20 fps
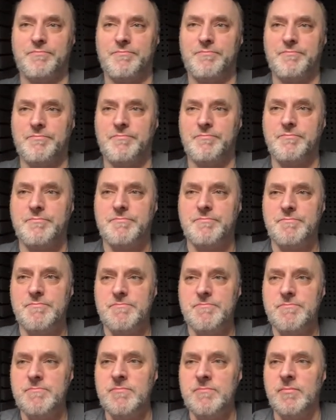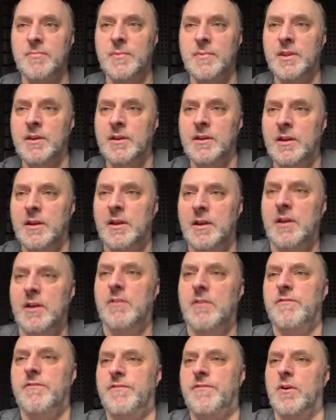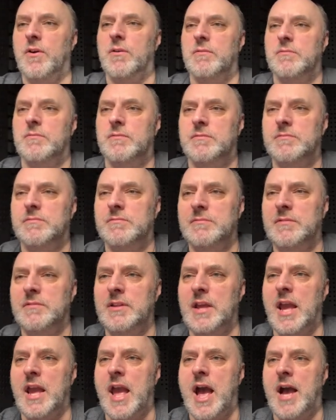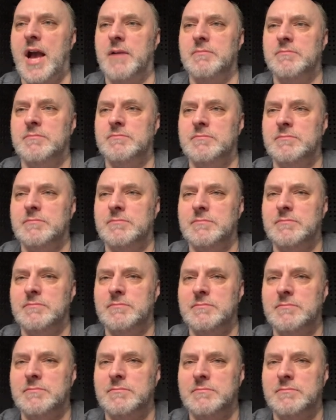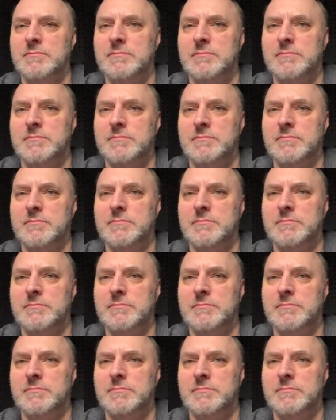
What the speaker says: (not speaking)